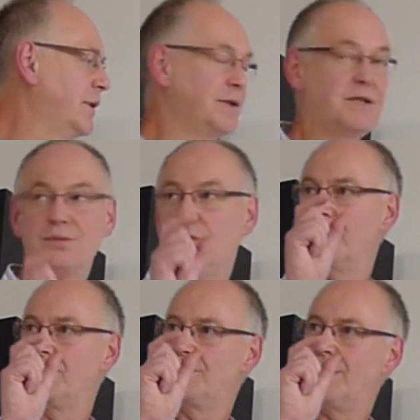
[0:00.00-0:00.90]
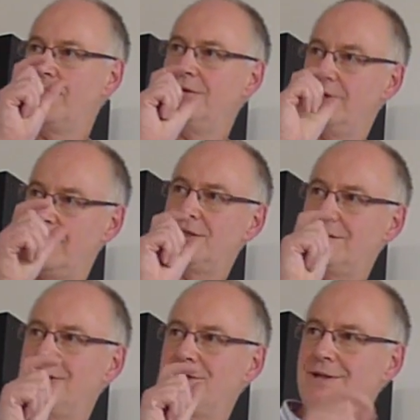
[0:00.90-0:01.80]
And the smaller the driver, the less
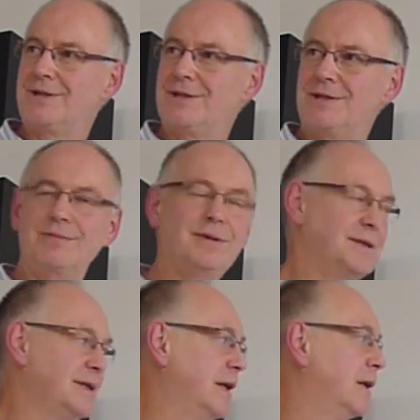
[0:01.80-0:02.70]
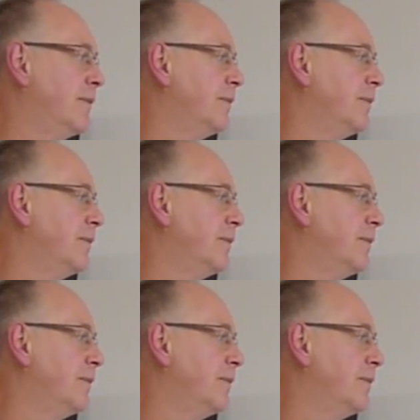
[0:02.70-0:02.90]
directional. It's as simple as that.